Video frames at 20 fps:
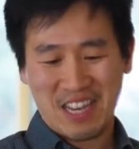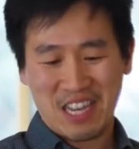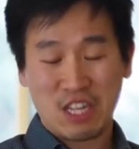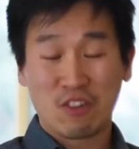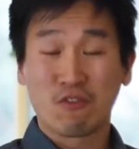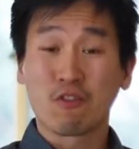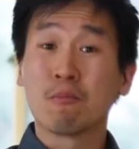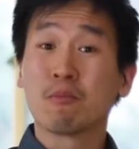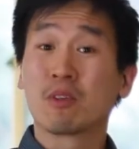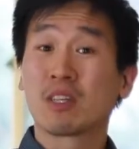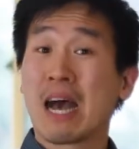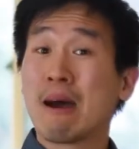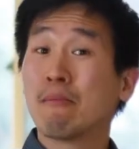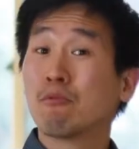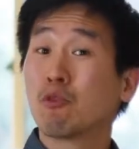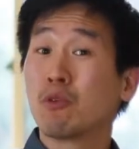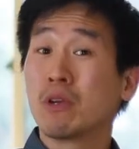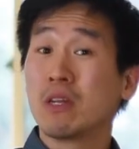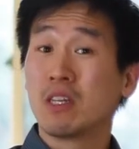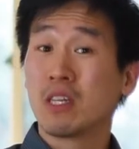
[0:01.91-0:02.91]
It's from
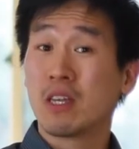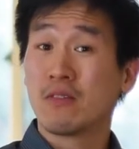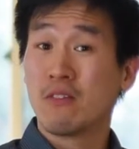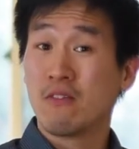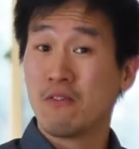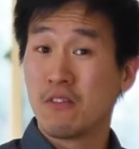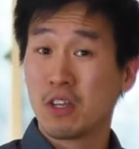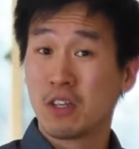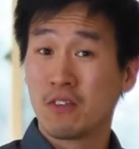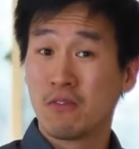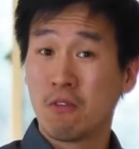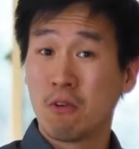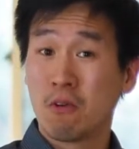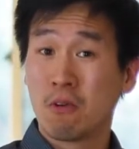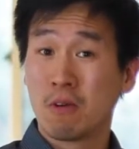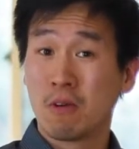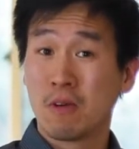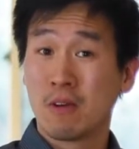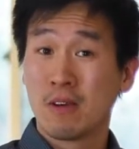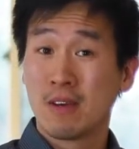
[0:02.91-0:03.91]
Psalm 27, verse
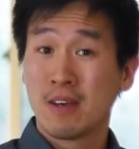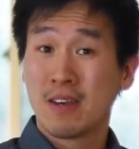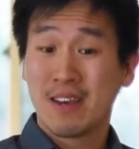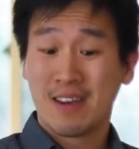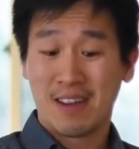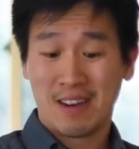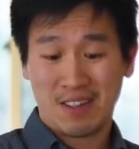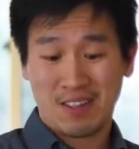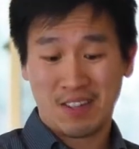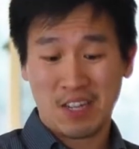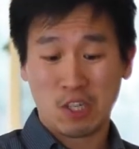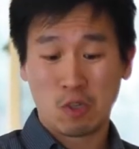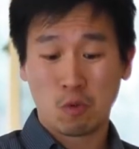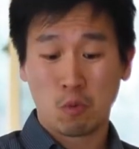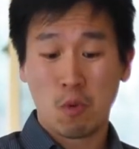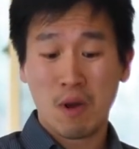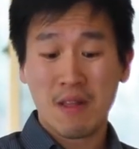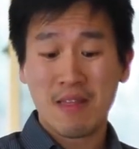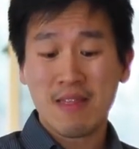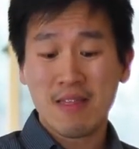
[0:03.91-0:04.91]
4. And it says,
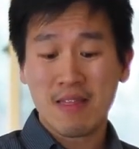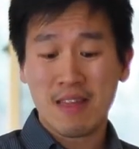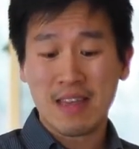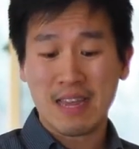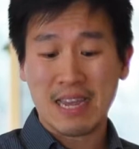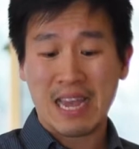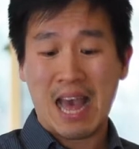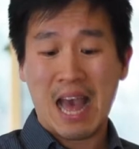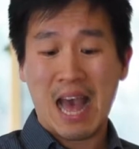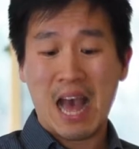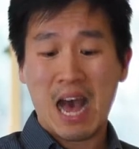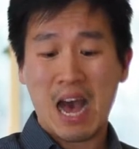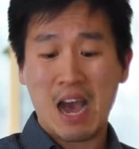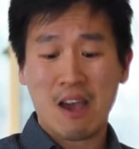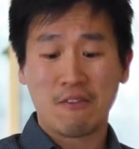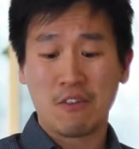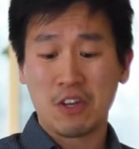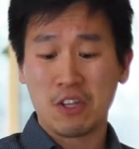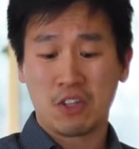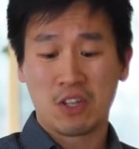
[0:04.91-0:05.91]
"One thing I
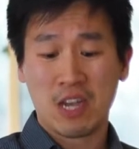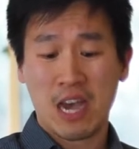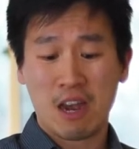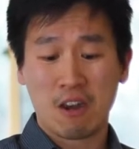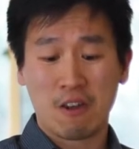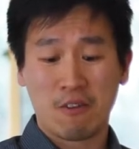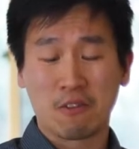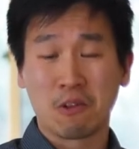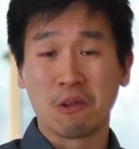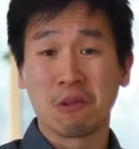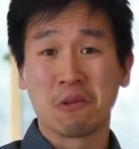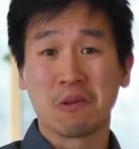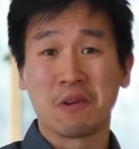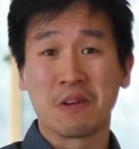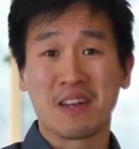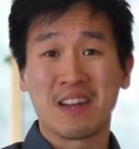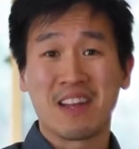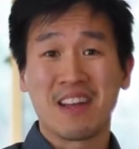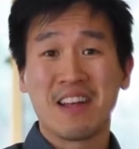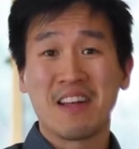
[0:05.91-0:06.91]
have desired of the Lord,
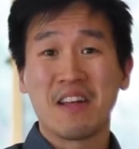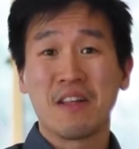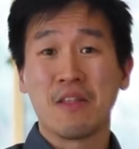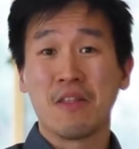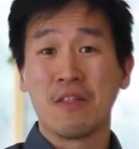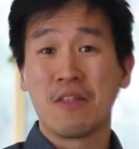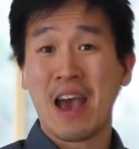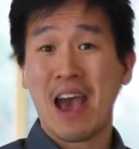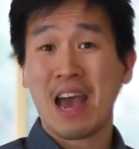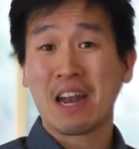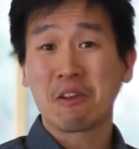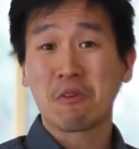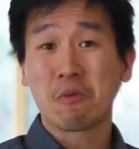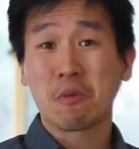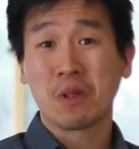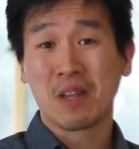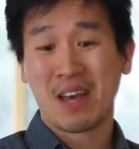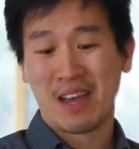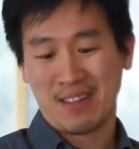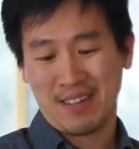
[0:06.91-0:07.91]
that
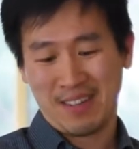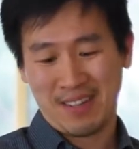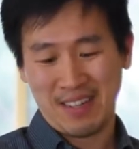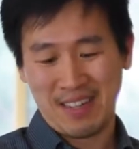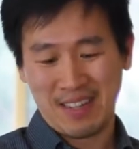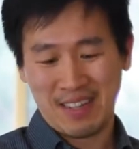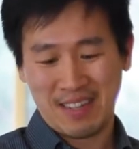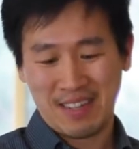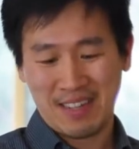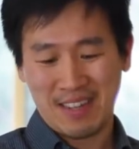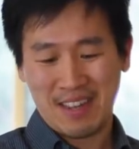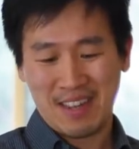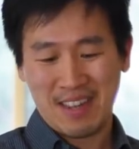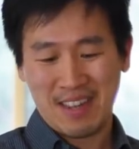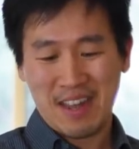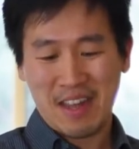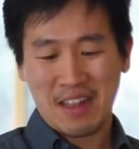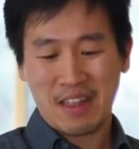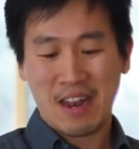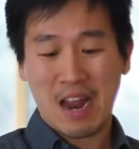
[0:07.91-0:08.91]
will I seek,
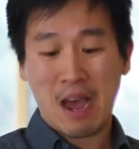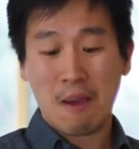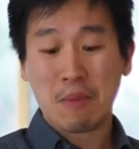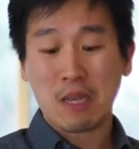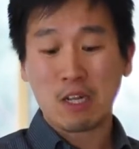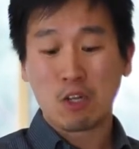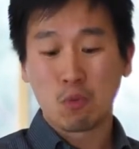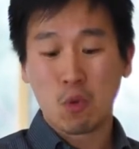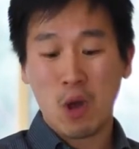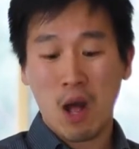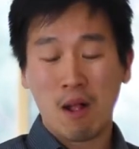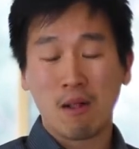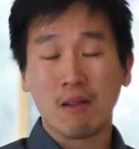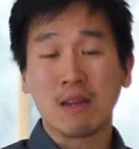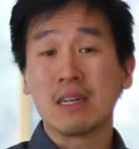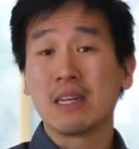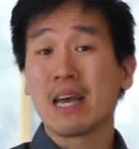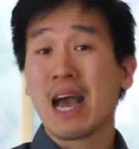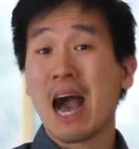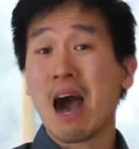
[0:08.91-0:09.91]
that I may dwell
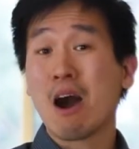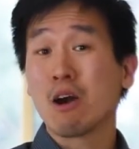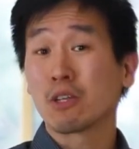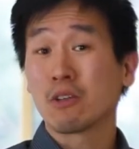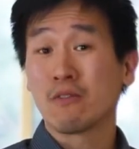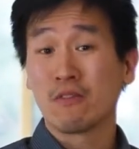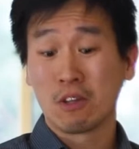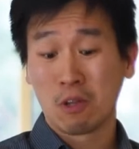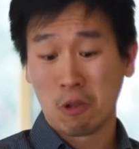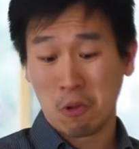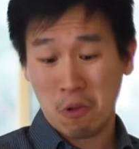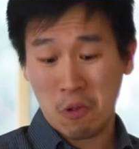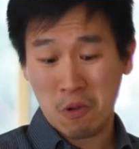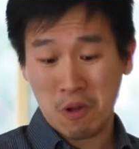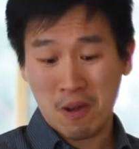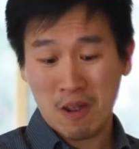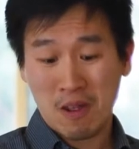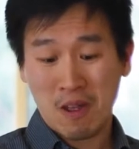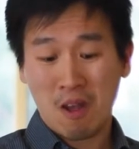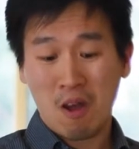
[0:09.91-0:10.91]
in the house of the Lord
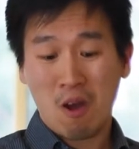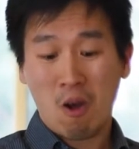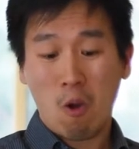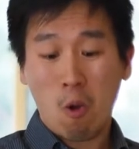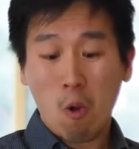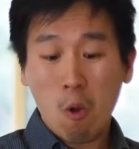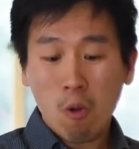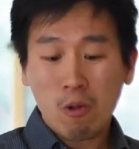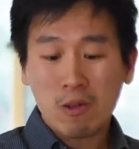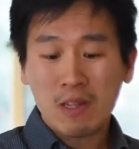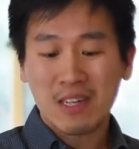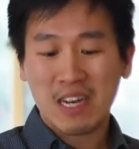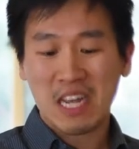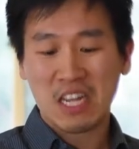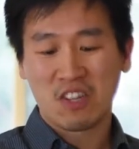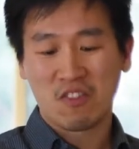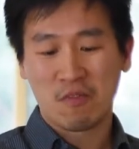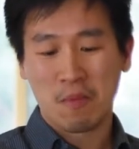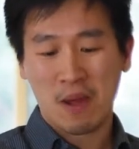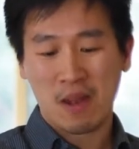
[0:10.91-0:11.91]
all the
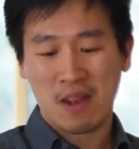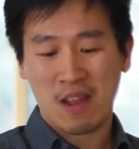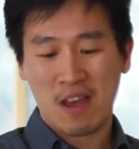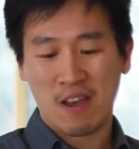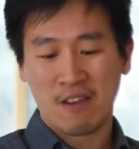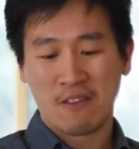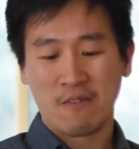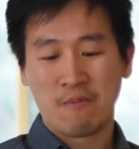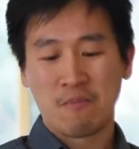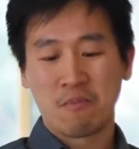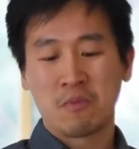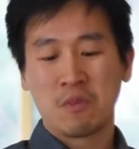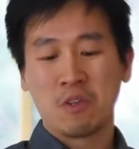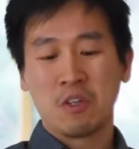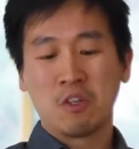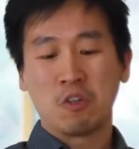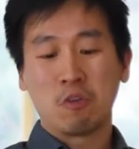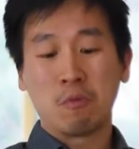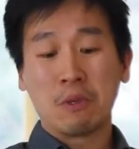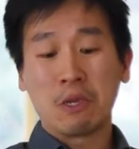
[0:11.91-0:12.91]
days of my life,
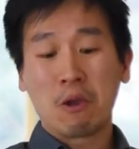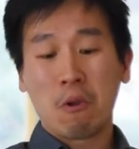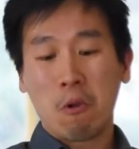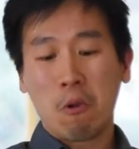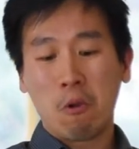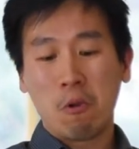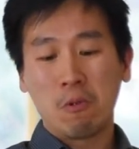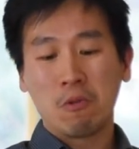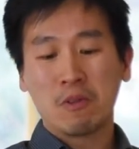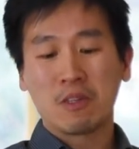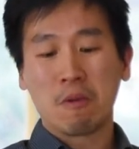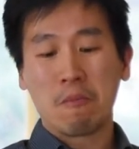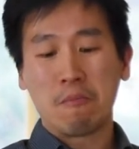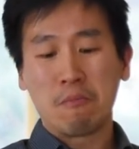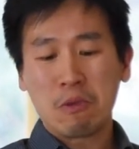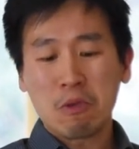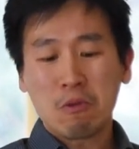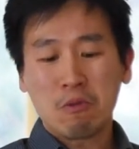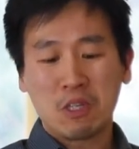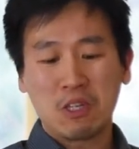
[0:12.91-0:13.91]
to behold the
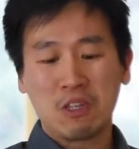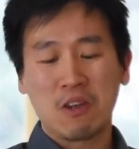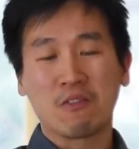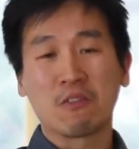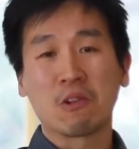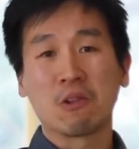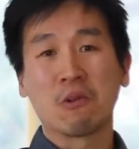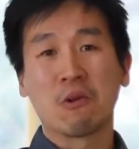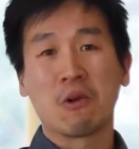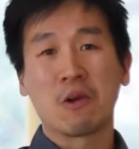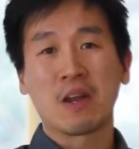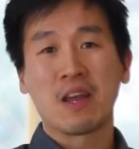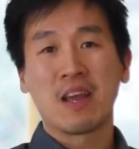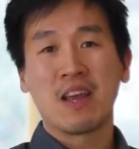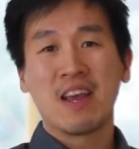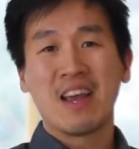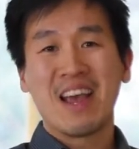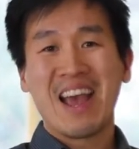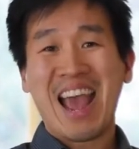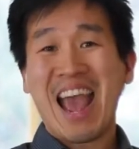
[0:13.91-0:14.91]
beauty of the Lord
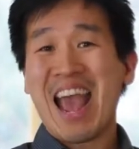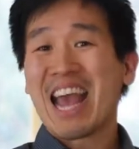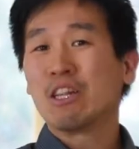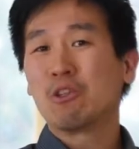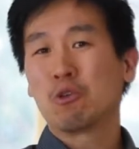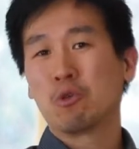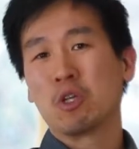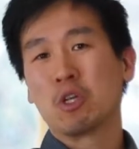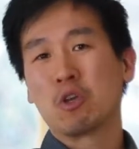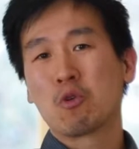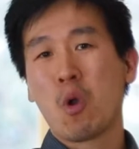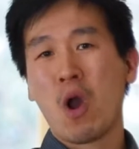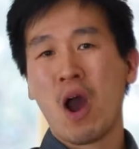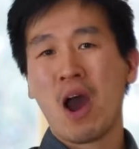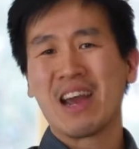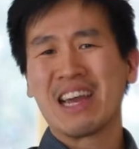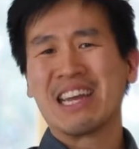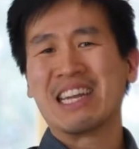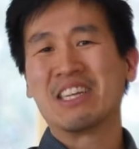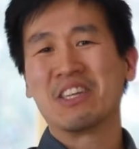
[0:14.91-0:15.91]
and to
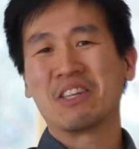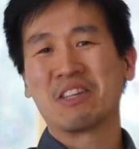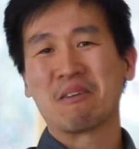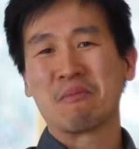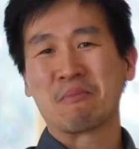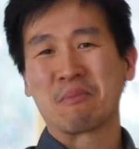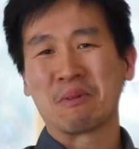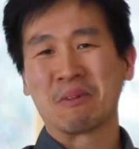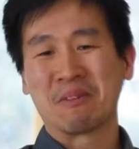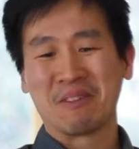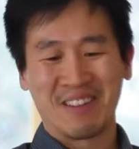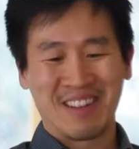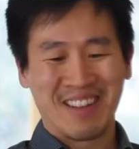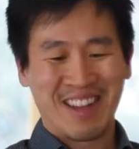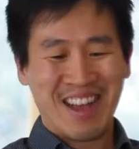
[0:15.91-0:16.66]
inquire in His temple."